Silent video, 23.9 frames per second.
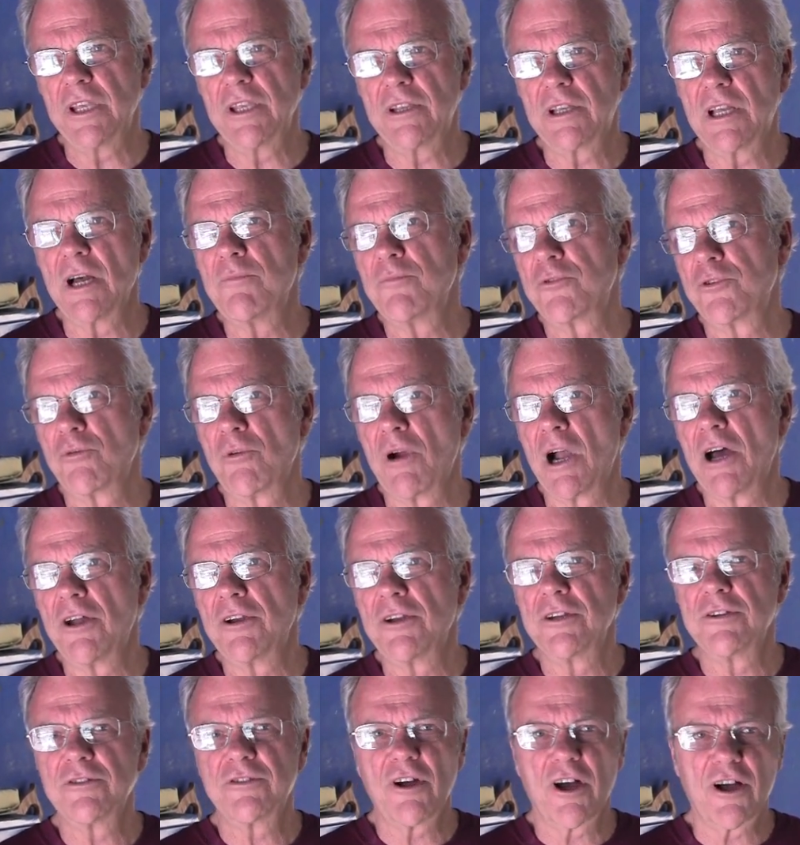comes around
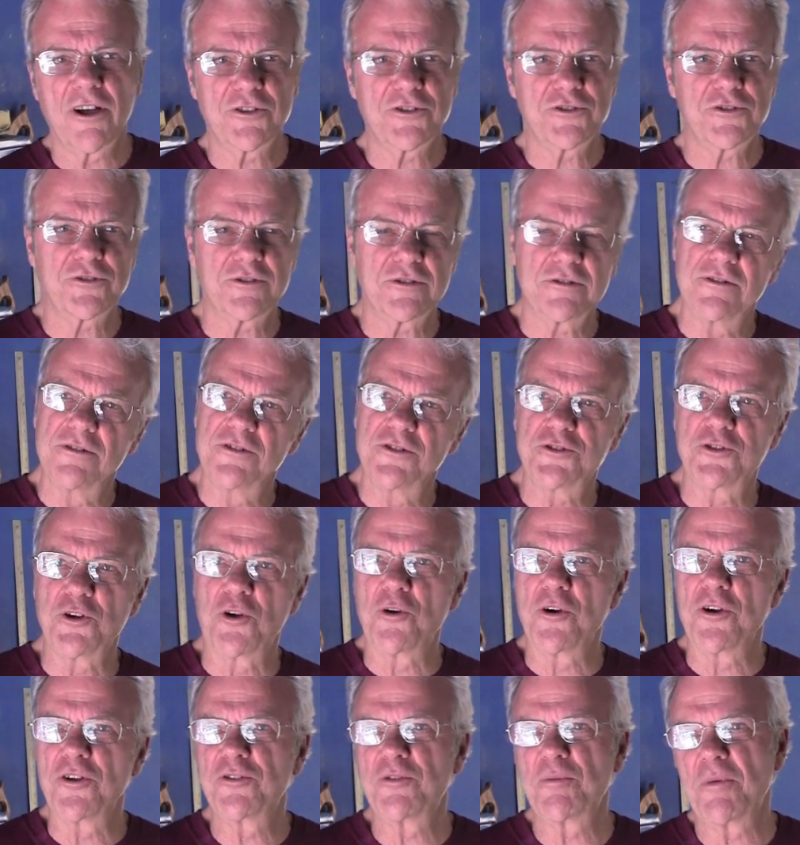and talks
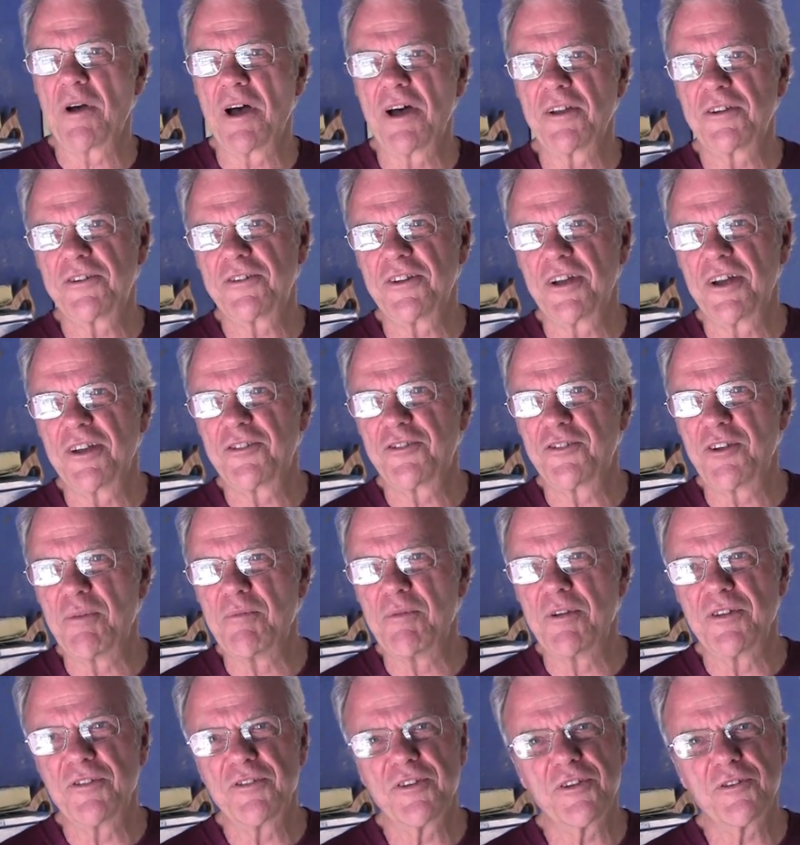stories about
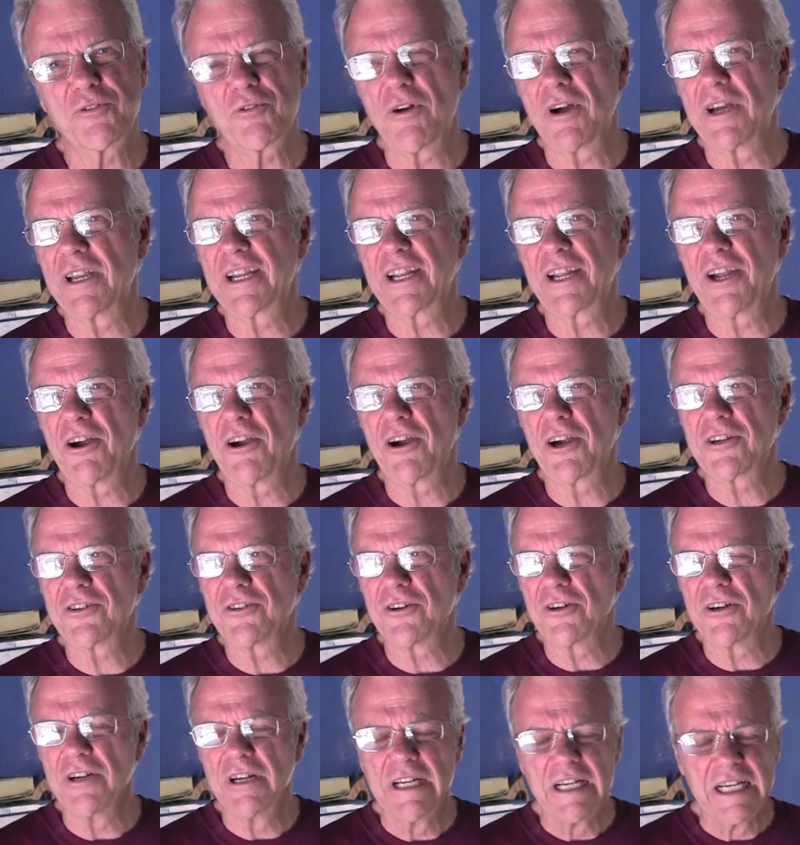Simmons. He's quite a
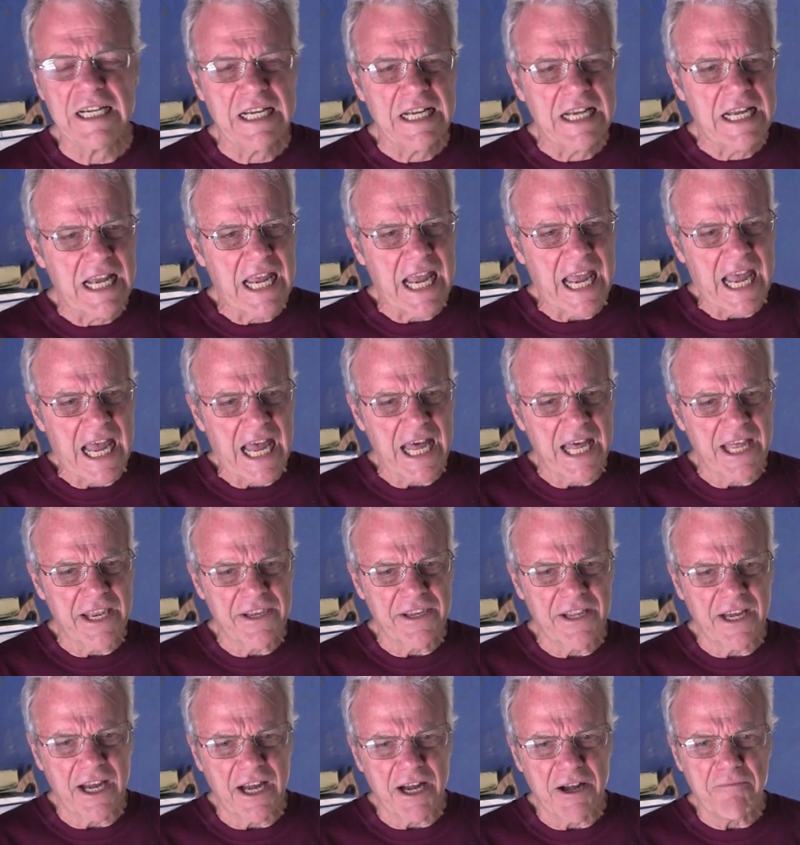character.
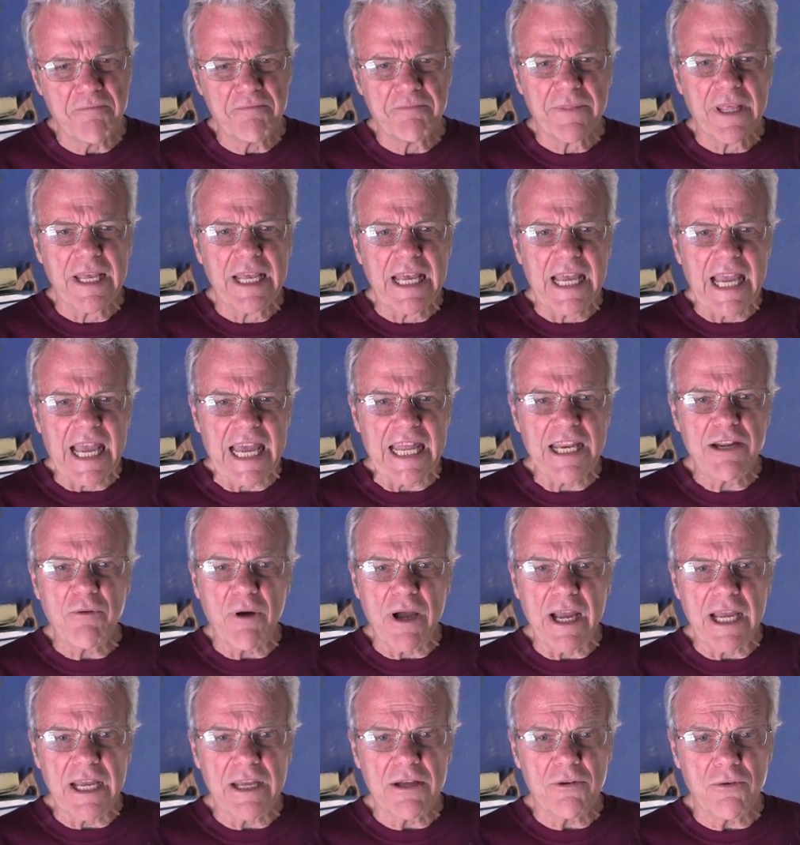And
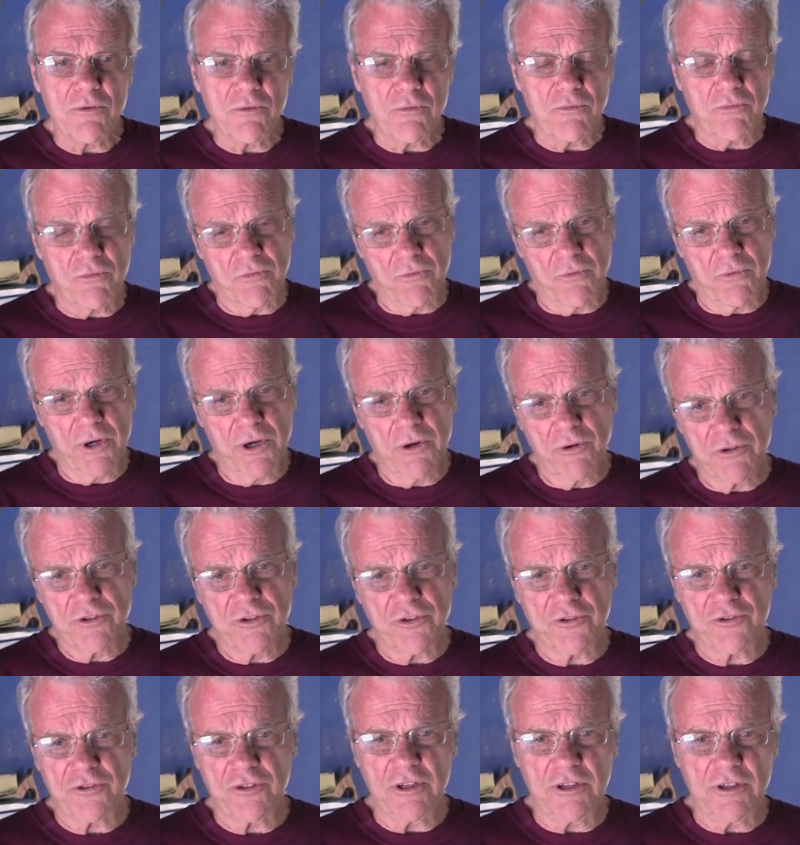anyway, we were
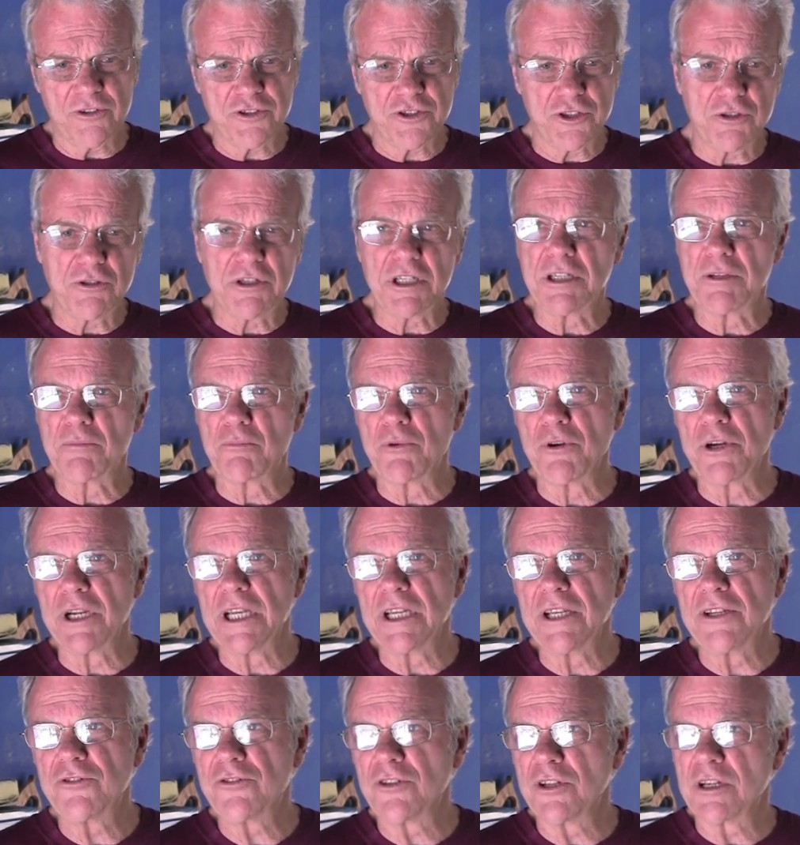just shooting the
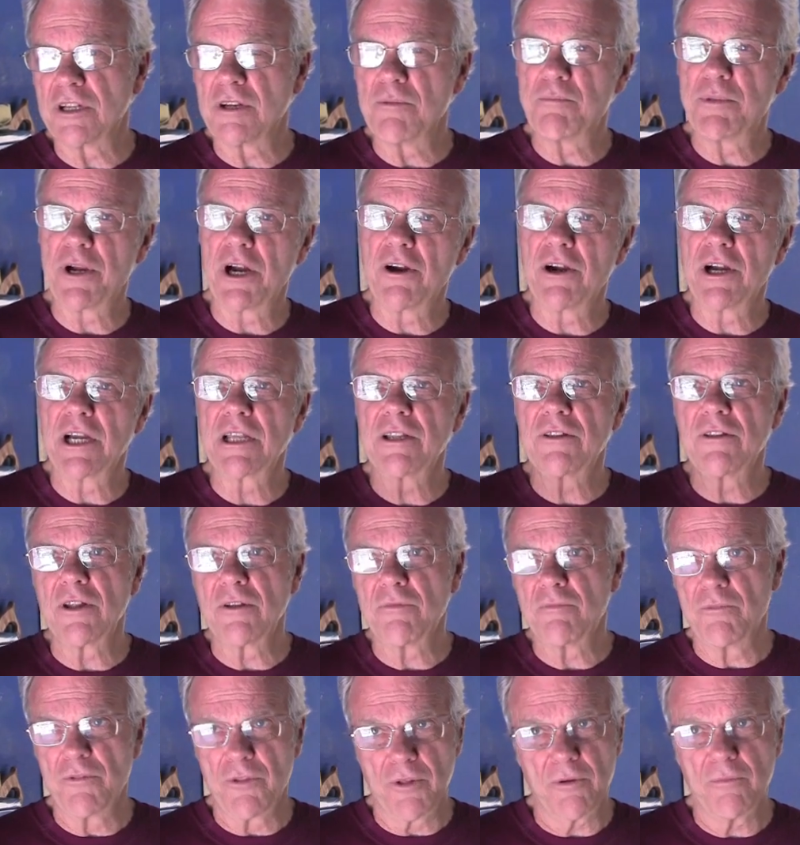breeze and comparing
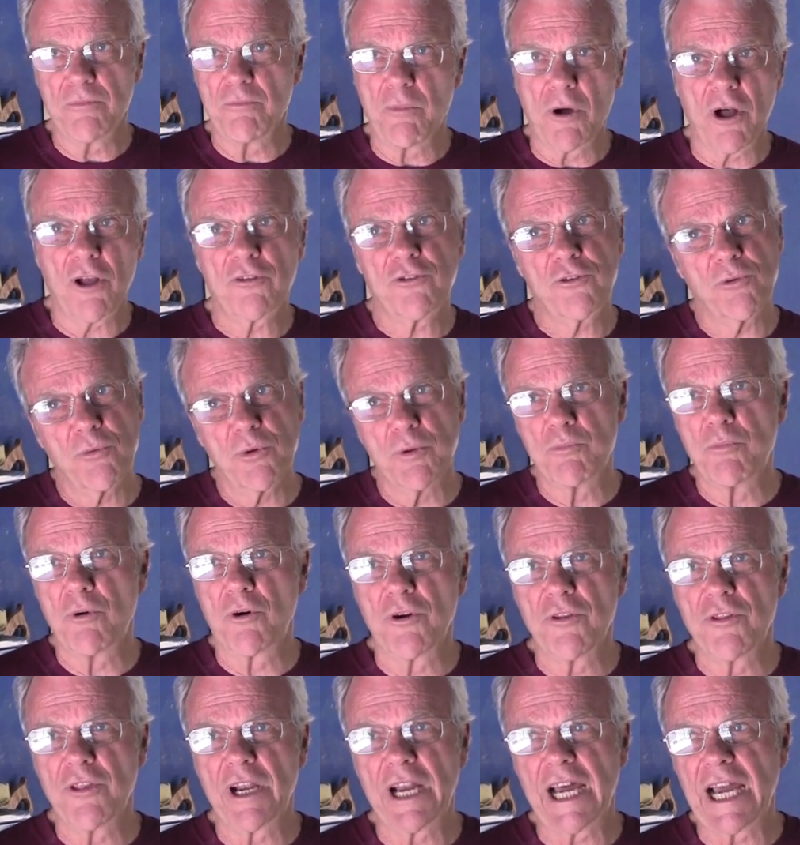the balsa wood
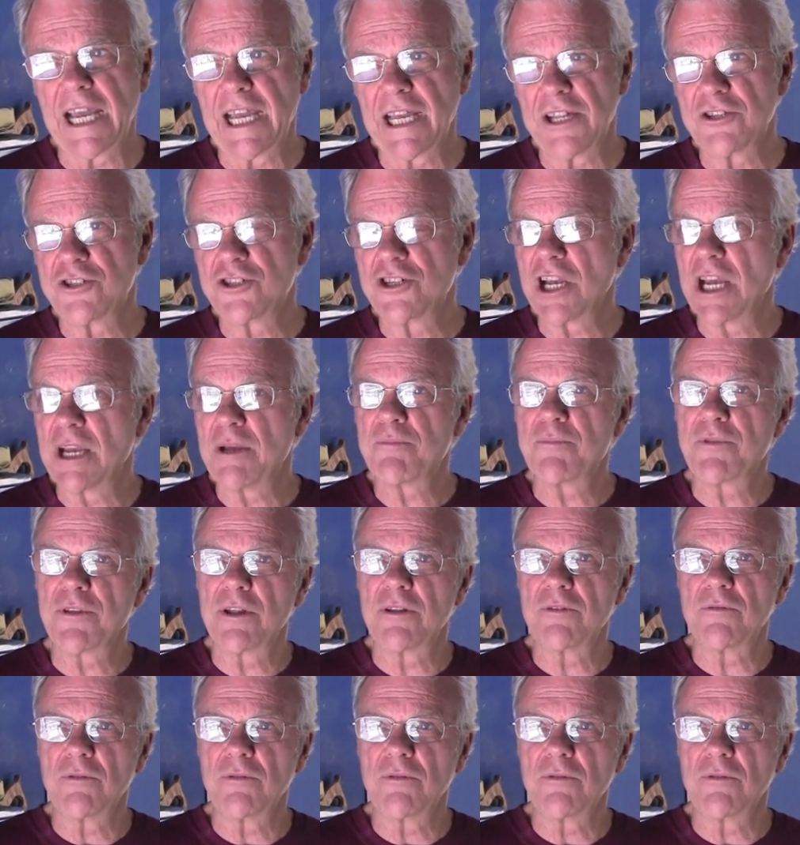board that I had shaped